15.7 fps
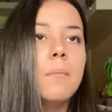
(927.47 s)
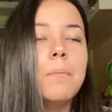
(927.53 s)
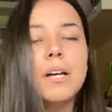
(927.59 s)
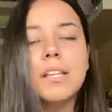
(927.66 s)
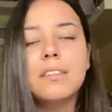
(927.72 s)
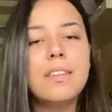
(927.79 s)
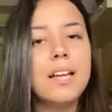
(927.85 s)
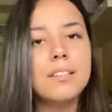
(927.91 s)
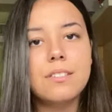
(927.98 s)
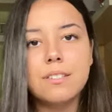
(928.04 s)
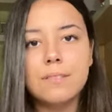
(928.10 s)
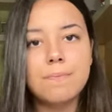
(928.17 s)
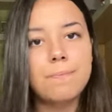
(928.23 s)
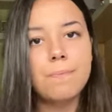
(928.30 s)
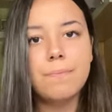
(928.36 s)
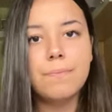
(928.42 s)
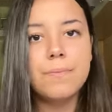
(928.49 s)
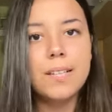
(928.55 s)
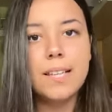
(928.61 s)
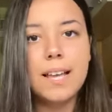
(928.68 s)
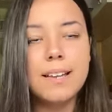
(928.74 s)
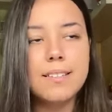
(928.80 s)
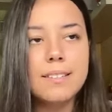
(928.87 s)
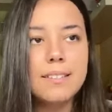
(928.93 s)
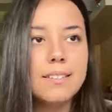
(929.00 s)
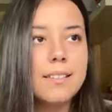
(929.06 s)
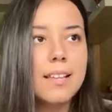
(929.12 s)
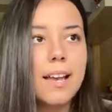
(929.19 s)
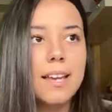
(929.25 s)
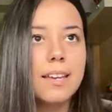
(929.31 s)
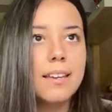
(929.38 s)
but that's the last,
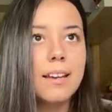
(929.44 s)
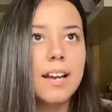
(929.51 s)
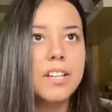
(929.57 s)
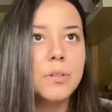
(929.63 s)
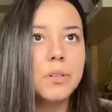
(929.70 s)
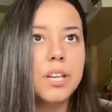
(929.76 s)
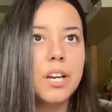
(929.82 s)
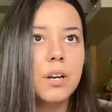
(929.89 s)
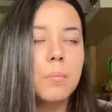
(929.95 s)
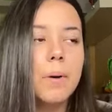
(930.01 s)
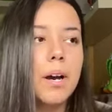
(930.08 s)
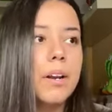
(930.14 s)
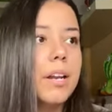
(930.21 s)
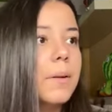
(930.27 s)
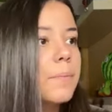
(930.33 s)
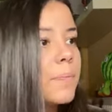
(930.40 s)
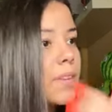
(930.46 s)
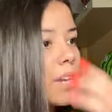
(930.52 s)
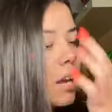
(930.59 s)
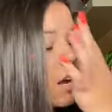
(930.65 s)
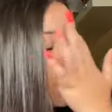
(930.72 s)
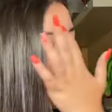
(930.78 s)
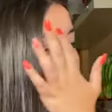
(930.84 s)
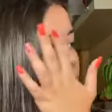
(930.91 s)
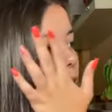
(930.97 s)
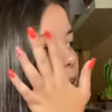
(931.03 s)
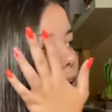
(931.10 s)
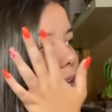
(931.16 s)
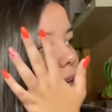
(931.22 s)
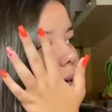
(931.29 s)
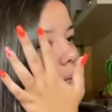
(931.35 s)
like, I don't care about it.
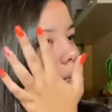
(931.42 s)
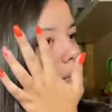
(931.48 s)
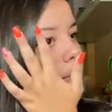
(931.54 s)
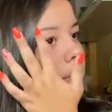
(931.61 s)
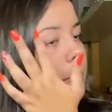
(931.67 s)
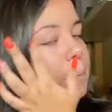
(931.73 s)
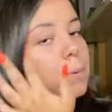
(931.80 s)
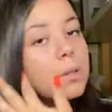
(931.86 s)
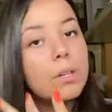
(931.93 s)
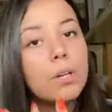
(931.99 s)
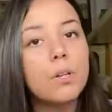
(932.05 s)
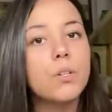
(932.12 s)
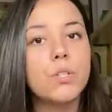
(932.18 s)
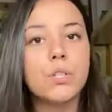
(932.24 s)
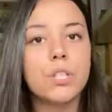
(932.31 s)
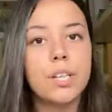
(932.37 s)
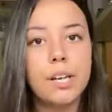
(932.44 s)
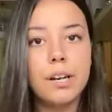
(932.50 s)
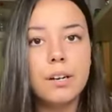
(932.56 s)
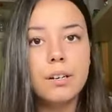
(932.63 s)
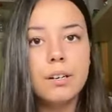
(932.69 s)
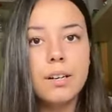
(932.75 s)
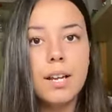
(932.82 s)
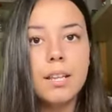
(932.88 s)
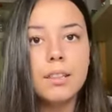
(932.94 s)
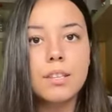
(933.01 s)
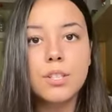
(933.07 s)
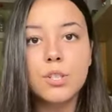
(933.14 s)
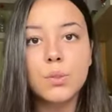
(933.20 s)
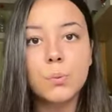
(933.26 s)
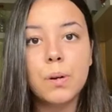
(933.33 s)
Um, people got scared, and
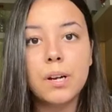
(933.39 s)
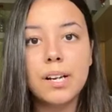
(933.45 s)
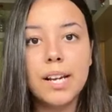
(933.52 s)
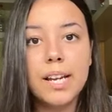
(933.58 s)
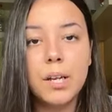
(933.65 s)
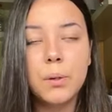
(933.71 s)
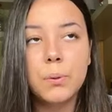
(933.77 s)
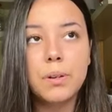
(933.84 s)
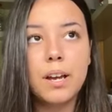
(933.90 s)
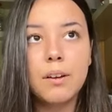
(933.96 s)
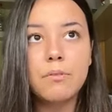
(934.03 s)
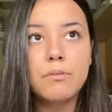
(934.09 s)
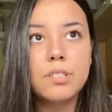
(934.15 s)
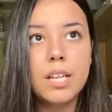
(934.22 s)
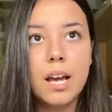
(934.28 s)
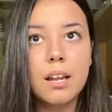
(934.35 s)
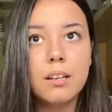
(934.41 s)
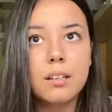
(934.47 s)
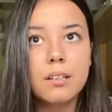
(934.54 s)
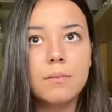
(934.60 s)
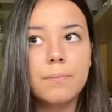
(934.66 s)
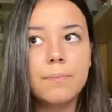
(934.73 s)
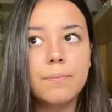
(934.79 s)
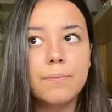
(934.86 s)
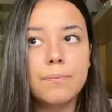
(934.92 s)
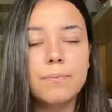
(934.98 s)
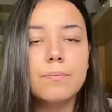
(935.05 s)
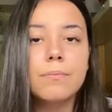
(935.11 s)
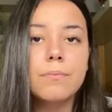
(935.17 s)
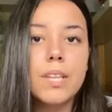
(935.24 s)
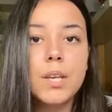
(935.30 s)
this is what I would have done
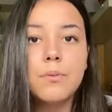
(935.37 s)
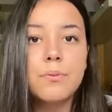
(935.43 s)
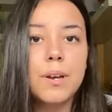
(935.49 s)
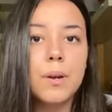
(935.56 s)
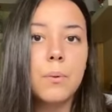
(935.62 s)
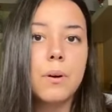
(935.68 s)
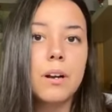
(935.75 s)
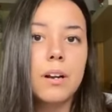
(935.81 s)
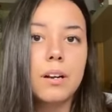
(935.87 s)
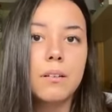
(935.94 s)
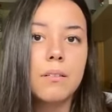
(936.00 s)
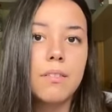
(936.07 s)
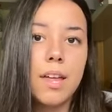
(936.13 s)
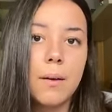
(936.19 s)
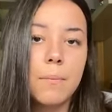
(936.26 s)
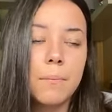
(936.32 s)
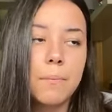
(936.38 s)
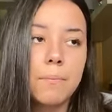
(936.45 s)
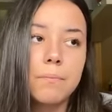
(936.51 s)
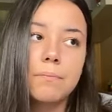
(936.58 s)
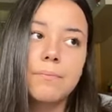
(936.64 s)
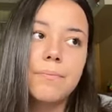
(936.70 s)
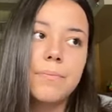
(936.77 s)
if I were them.